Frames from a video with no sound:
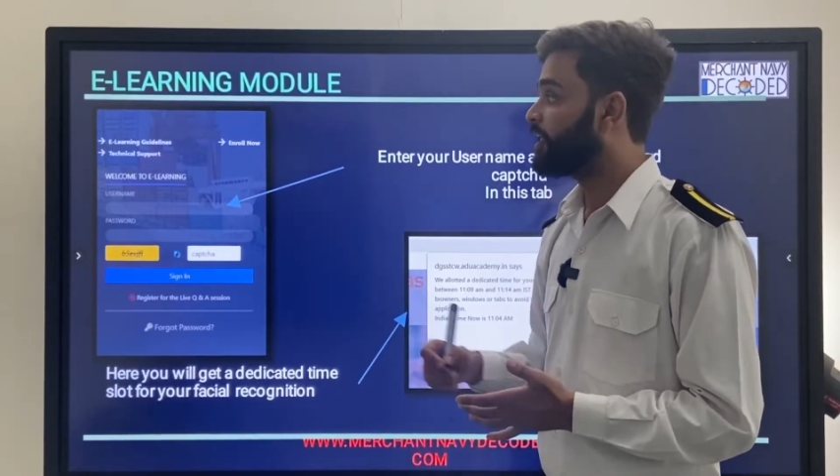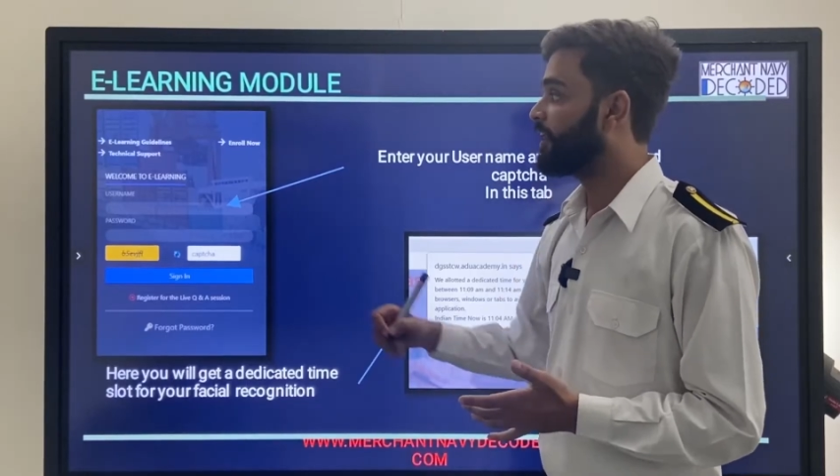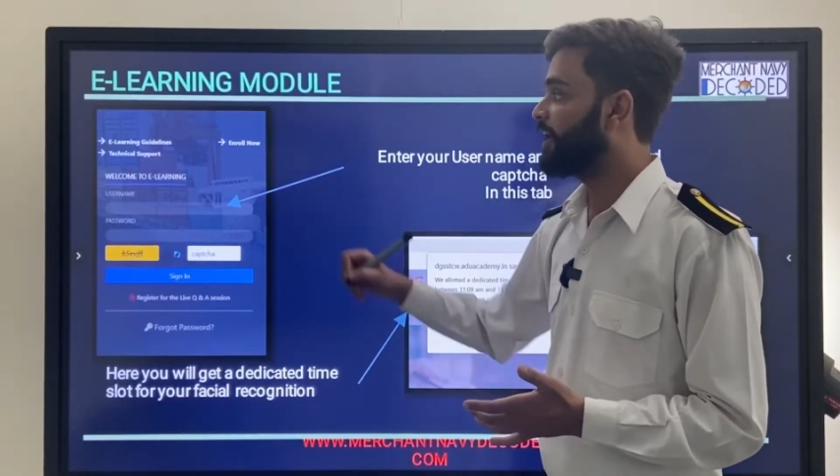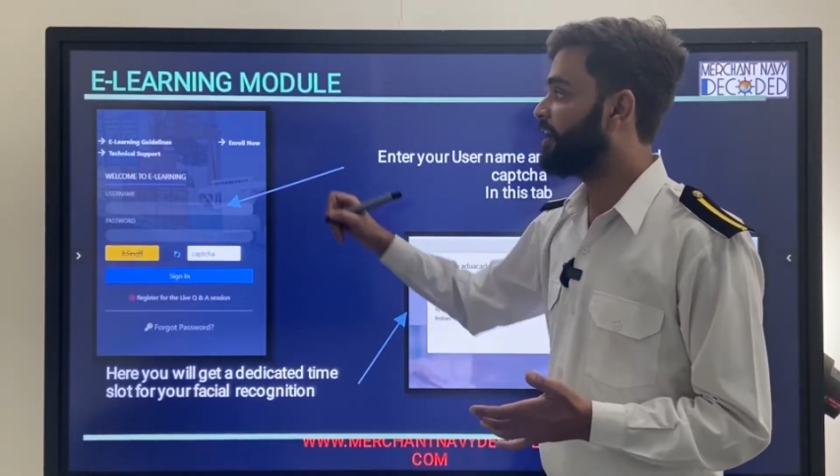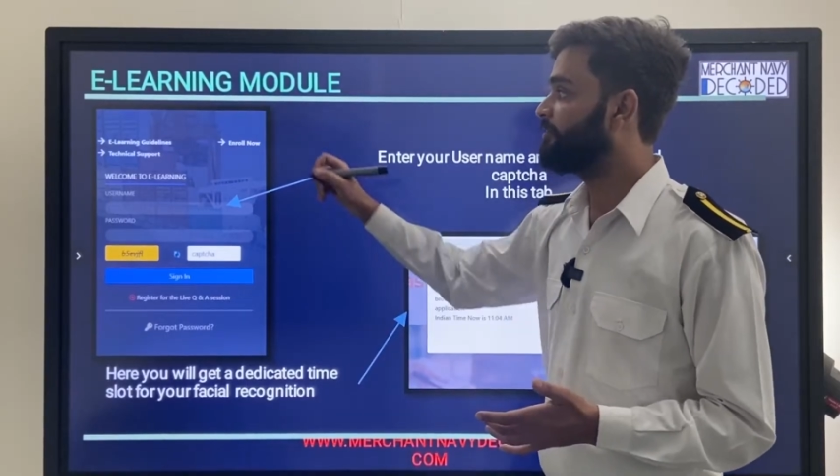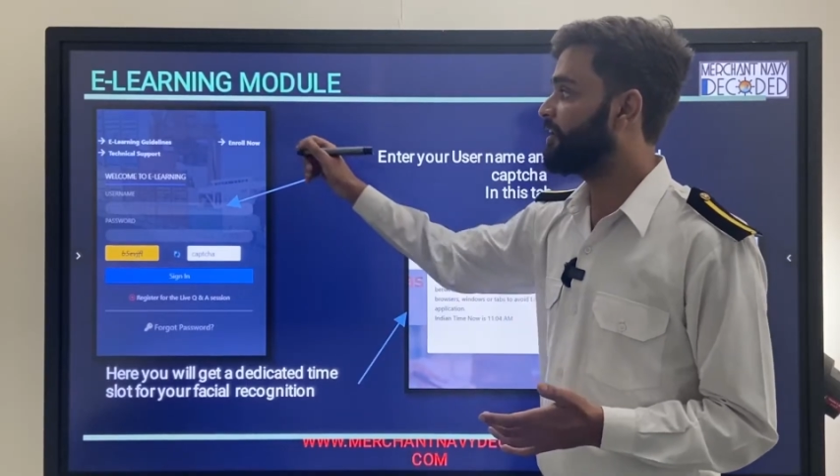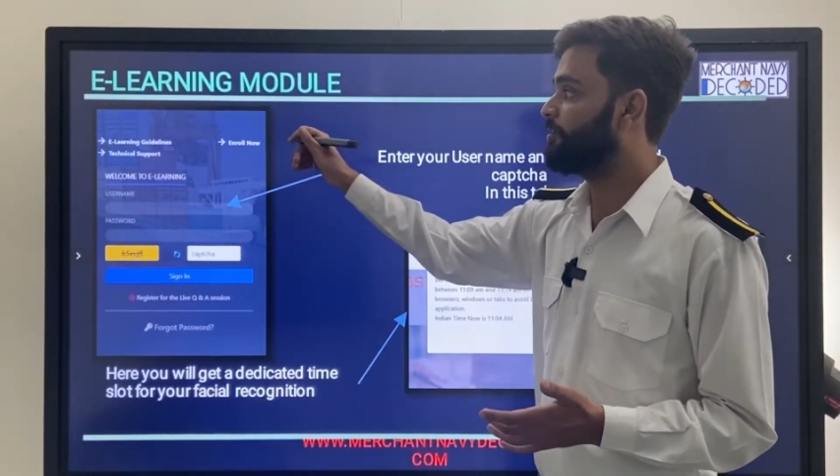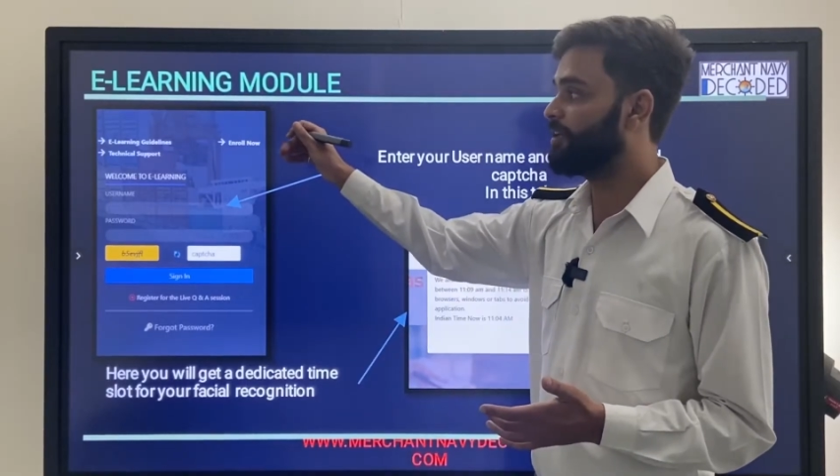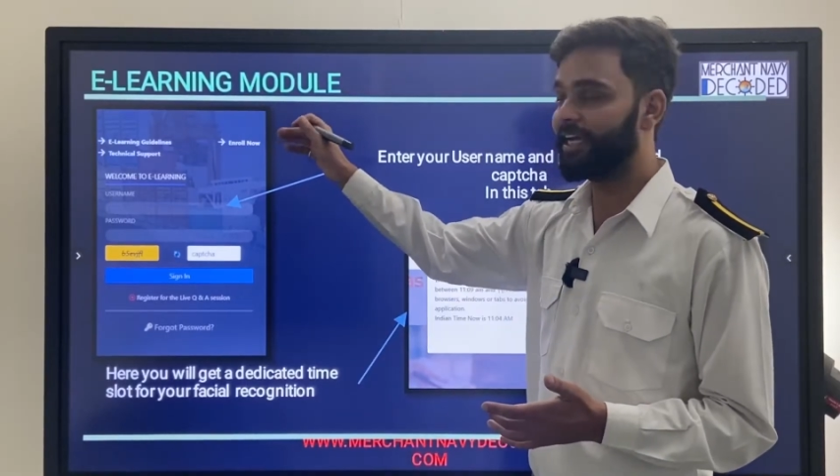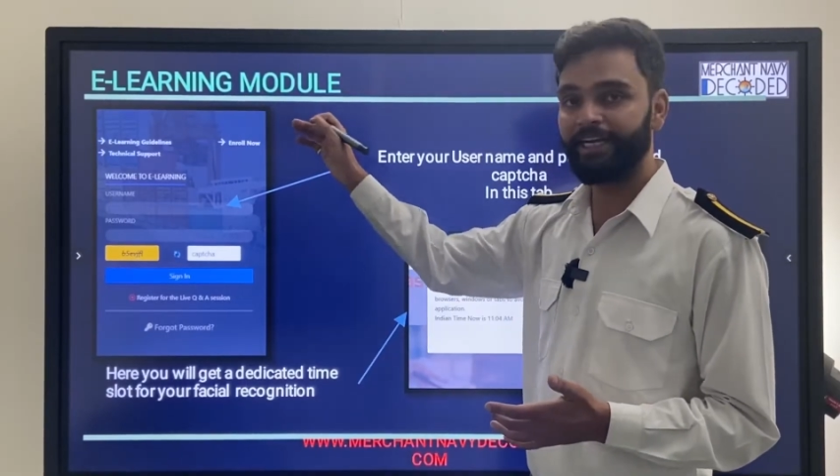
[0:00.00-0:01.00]
Then after
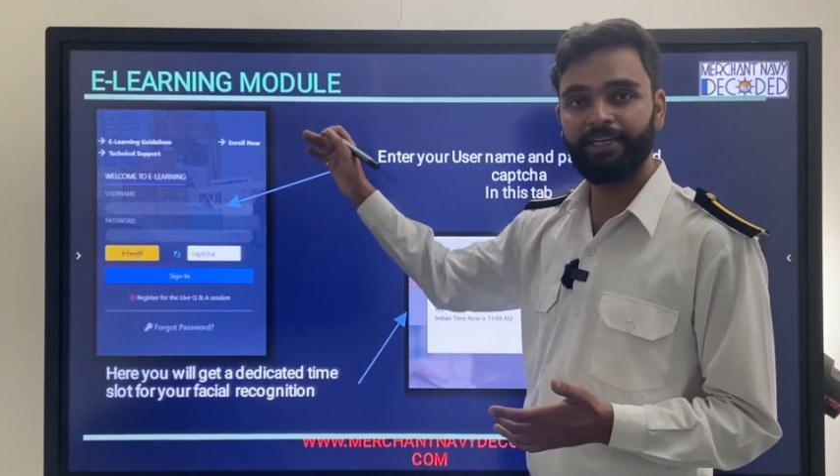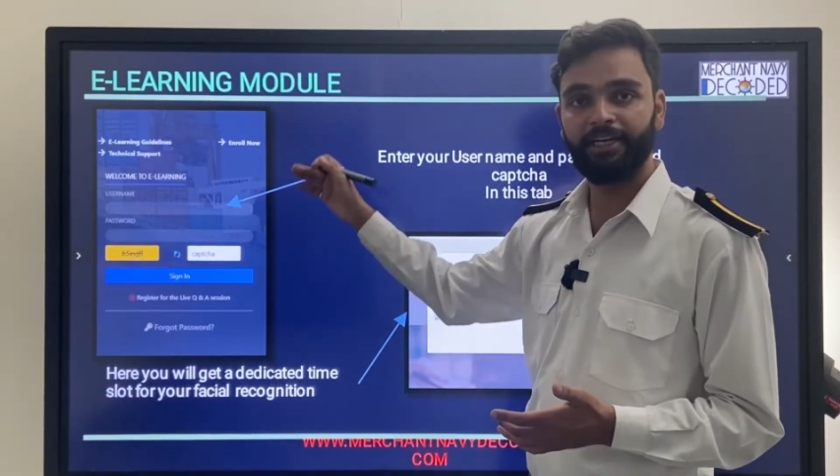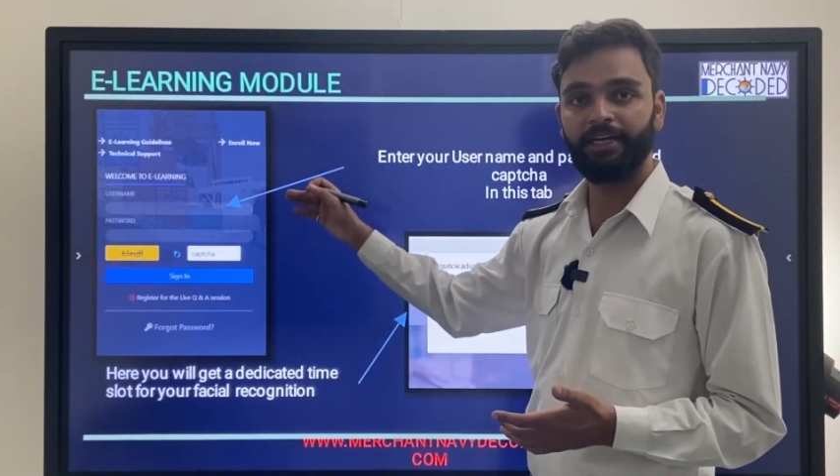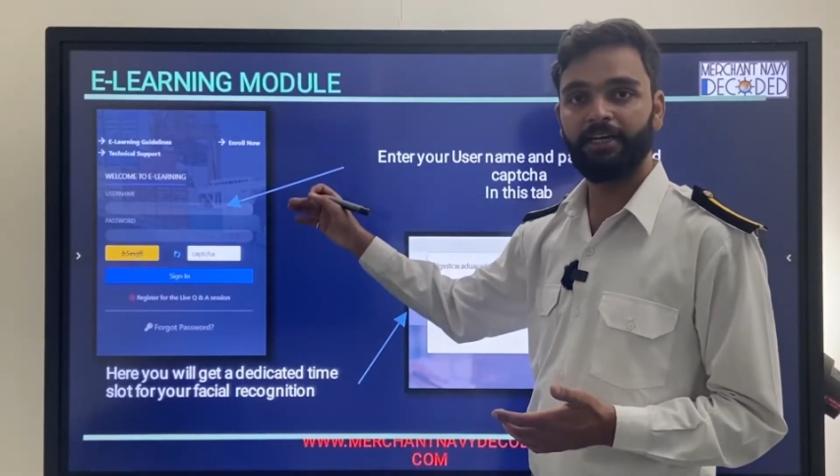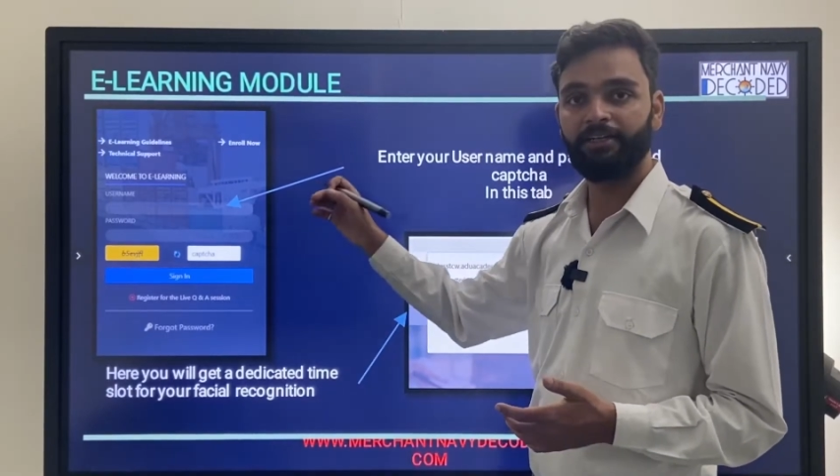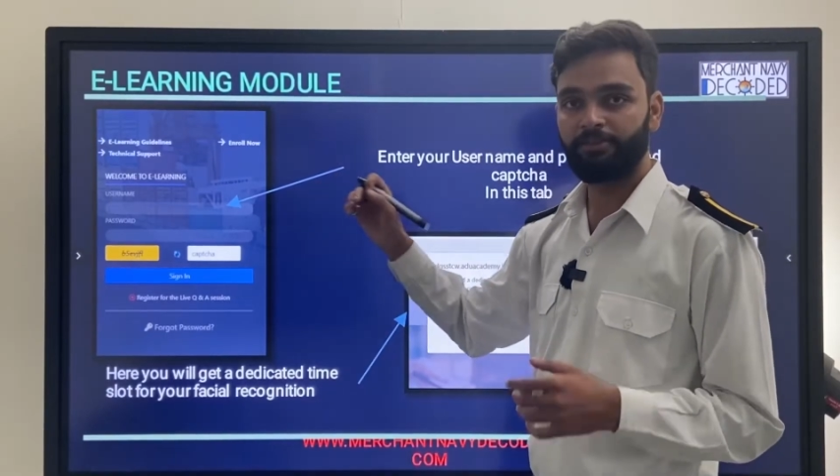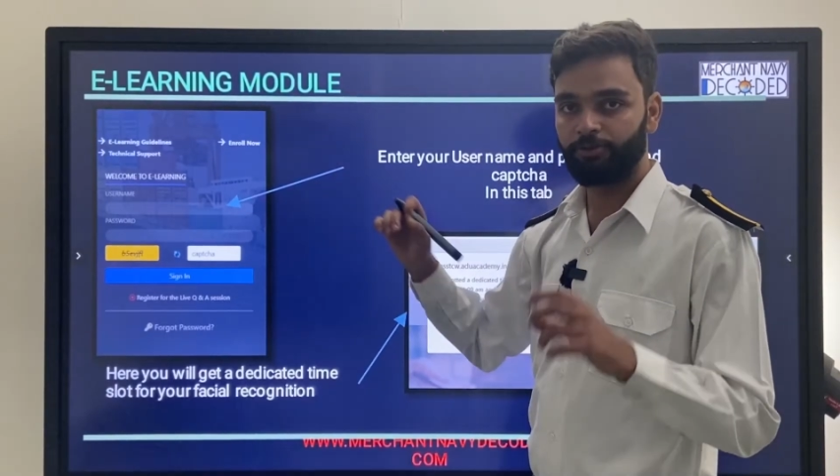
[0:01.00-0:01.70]
you will get uh,